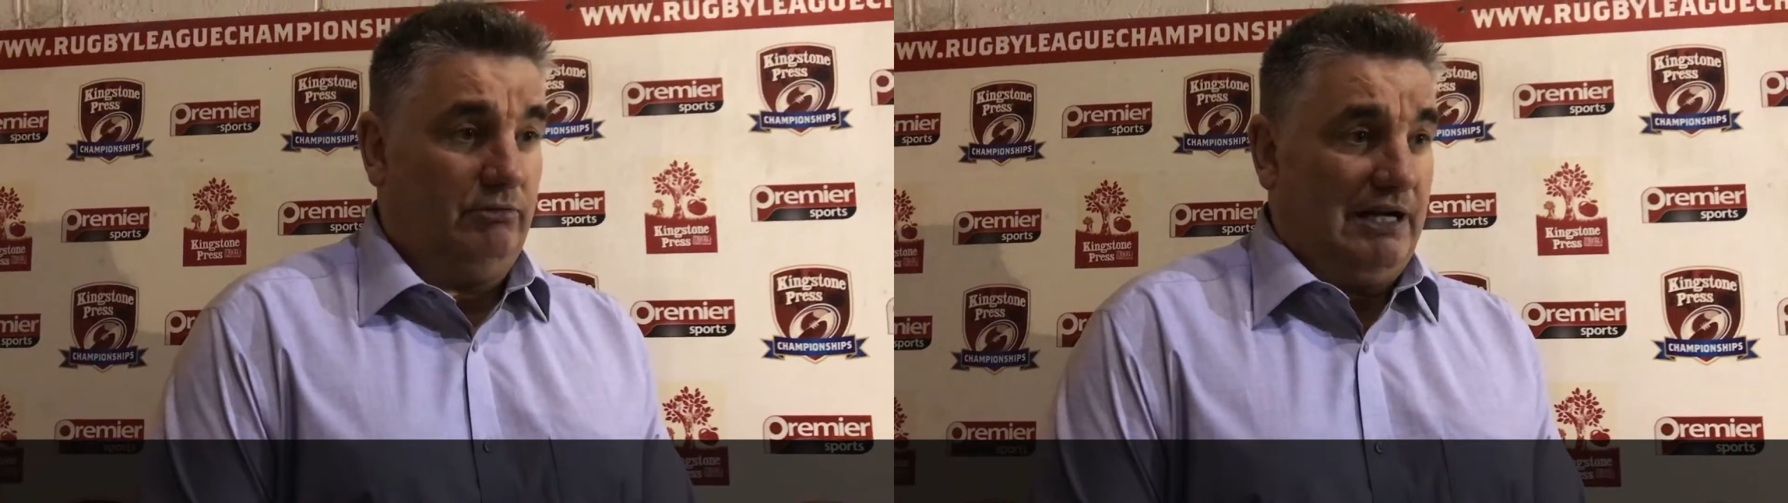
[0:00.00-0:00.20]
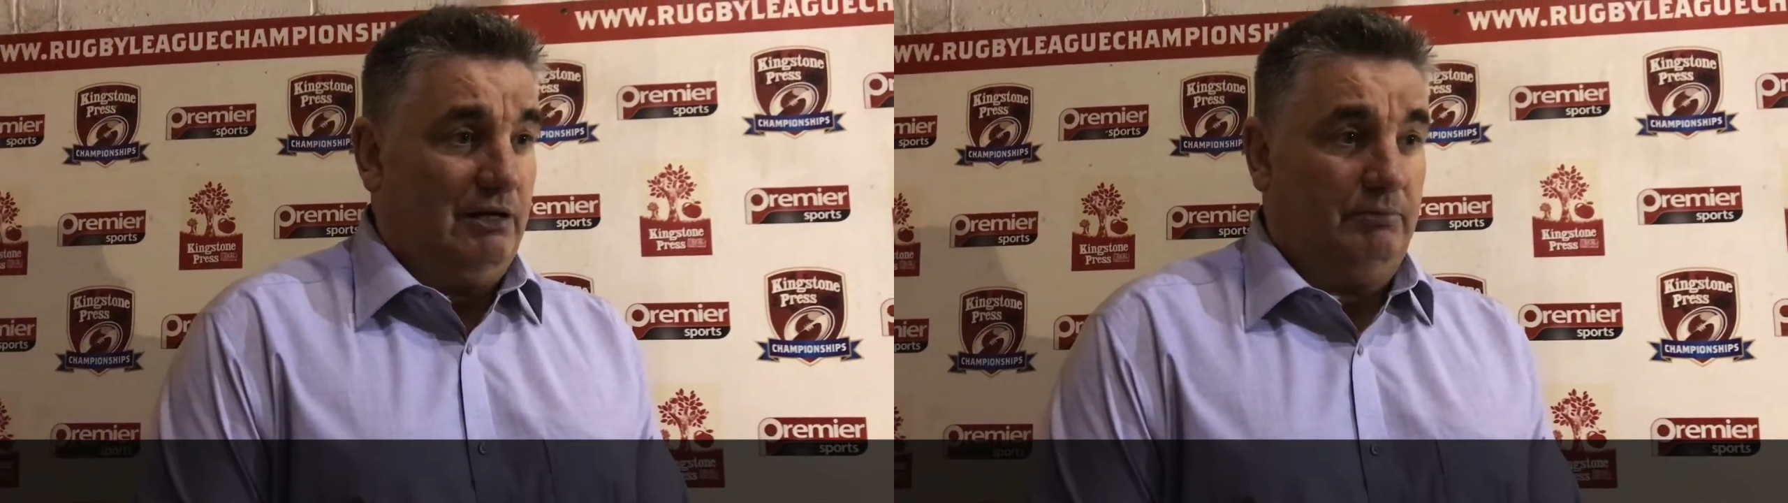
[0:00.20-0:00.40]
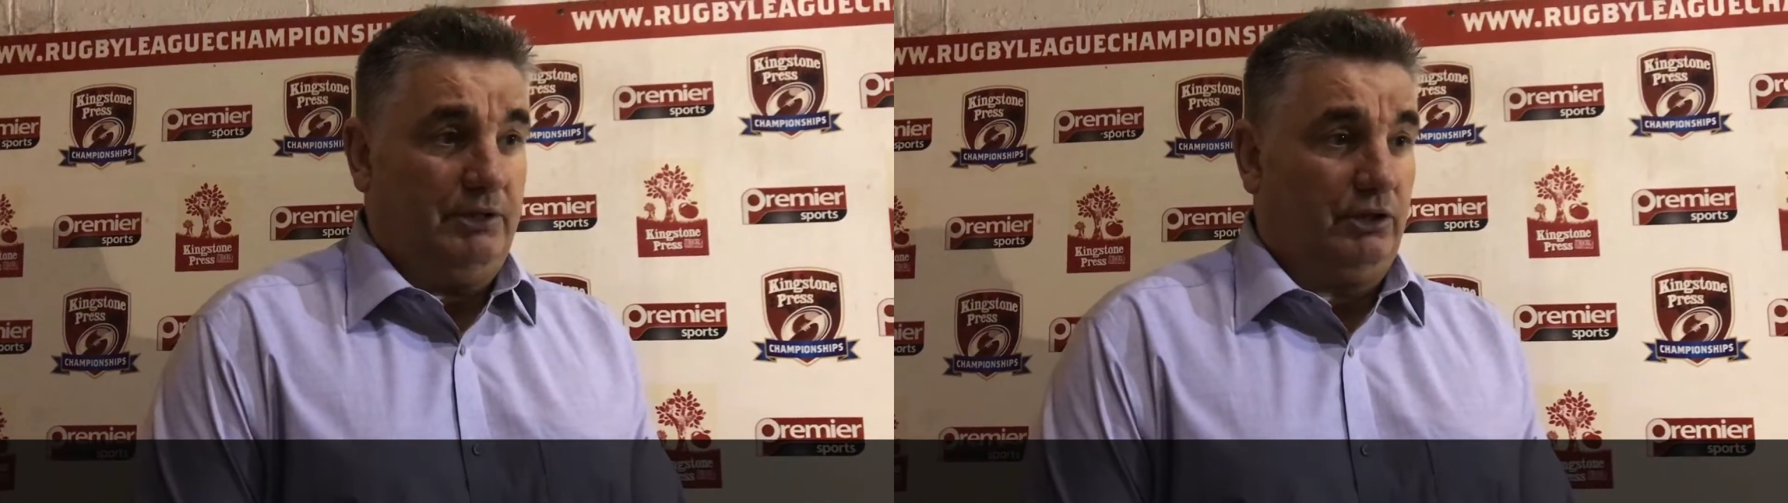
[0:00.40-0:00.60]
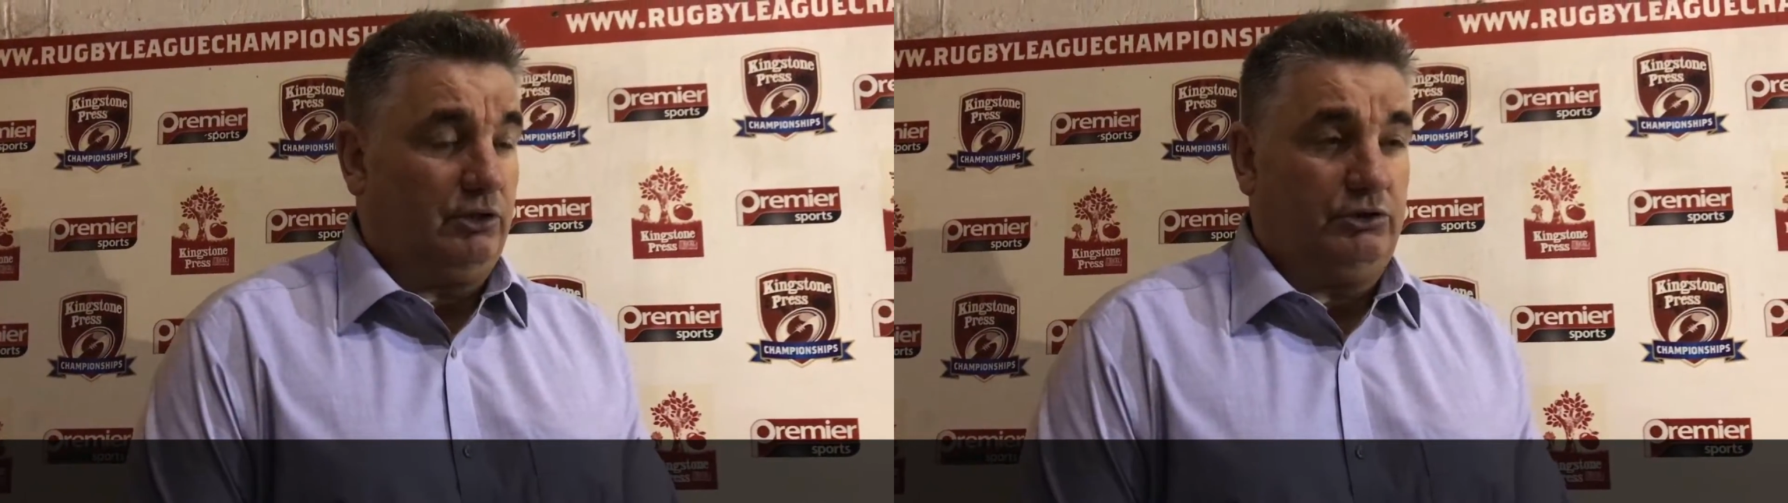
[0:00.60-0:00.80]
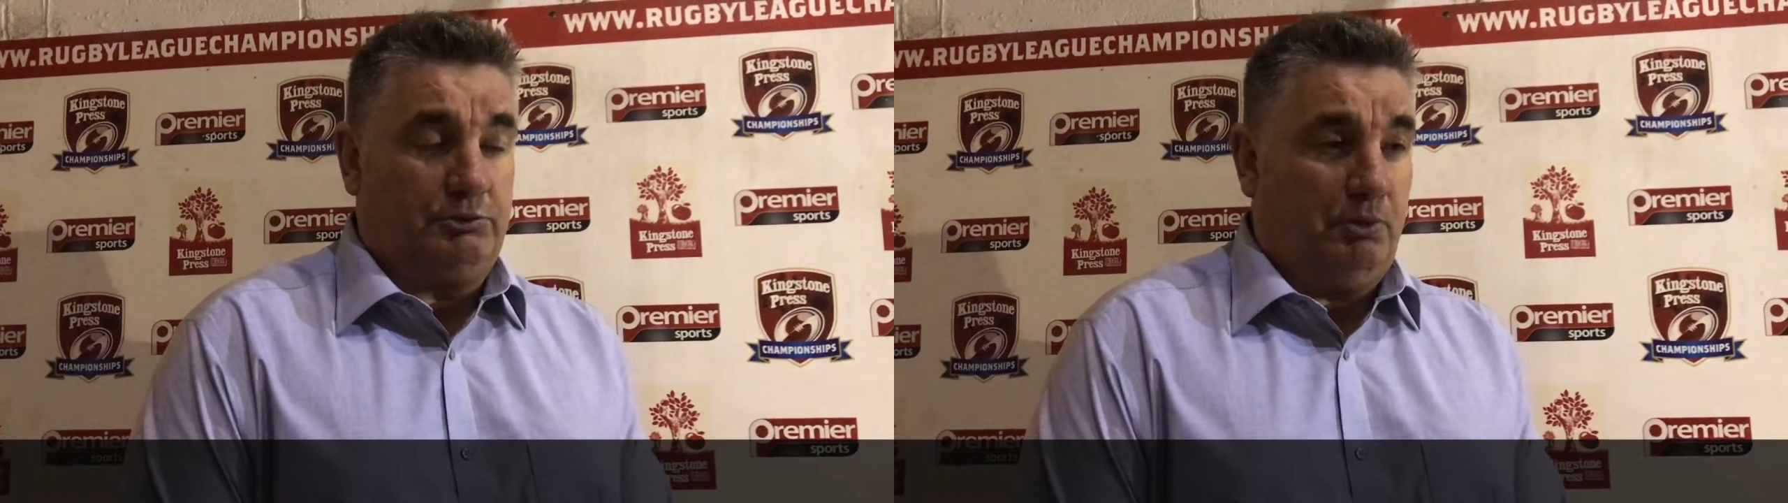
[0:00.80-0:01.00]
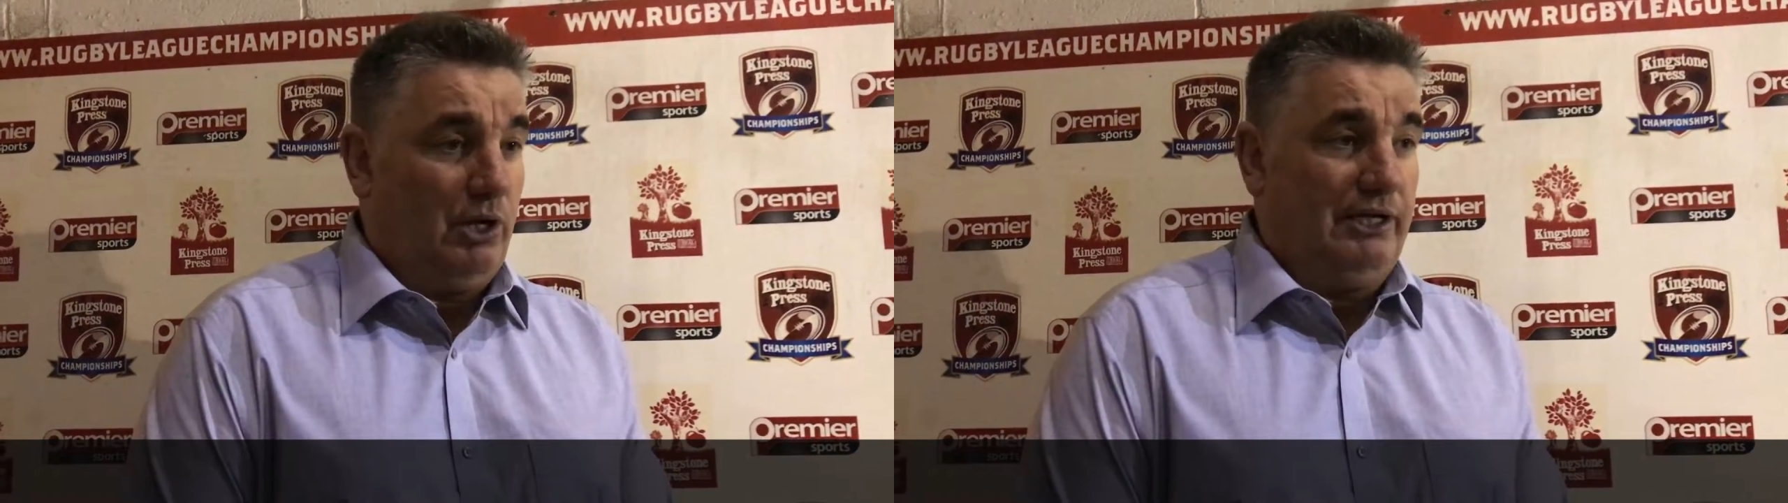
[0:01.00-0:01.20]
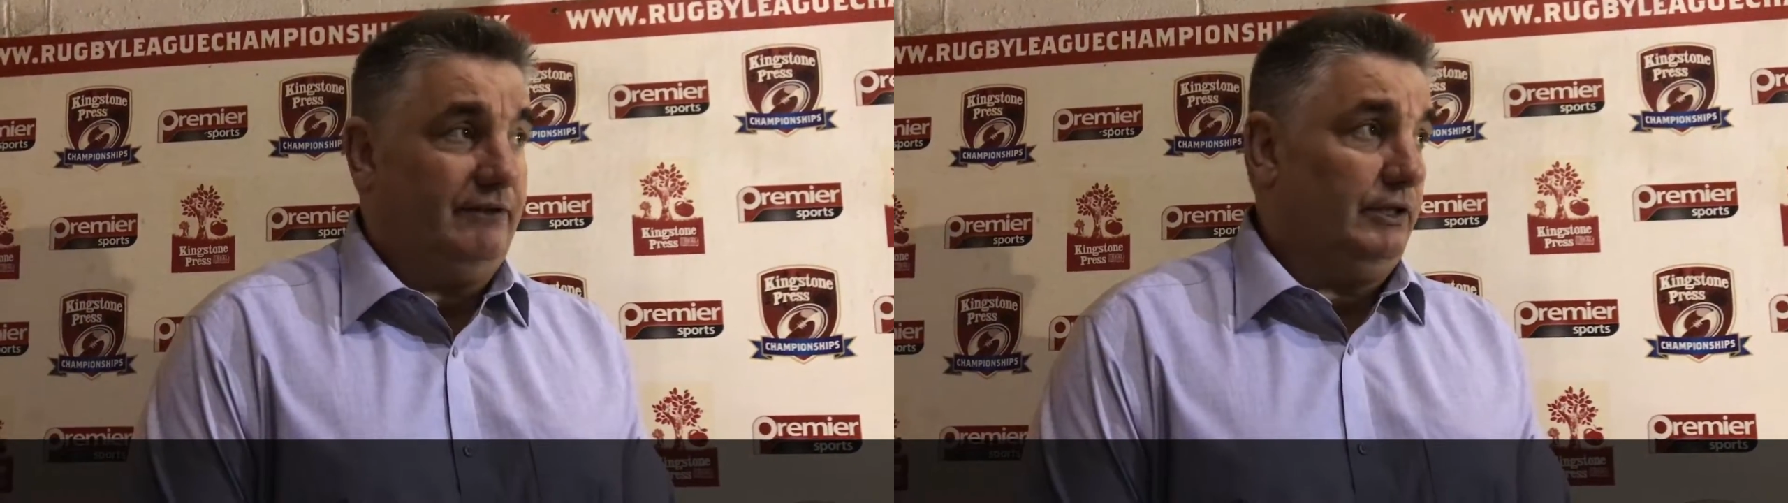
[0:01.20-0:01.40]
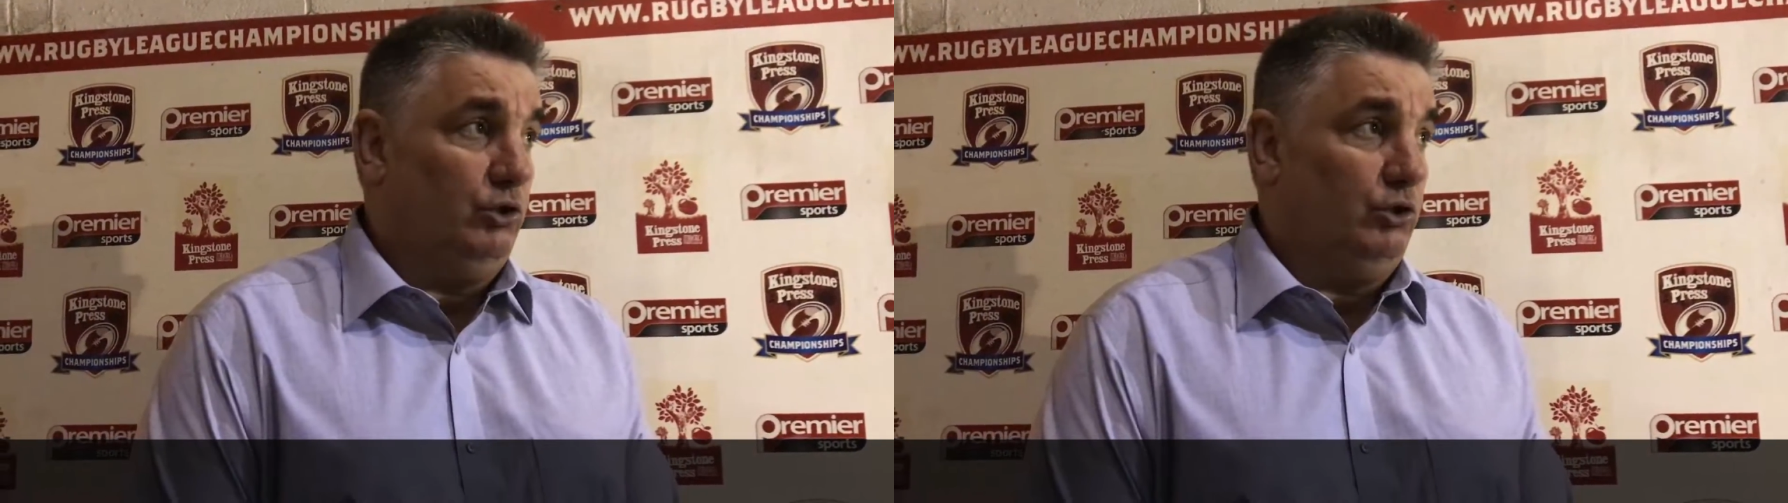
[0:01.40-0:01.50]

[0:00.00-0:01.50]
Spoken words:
around me that can spot anything.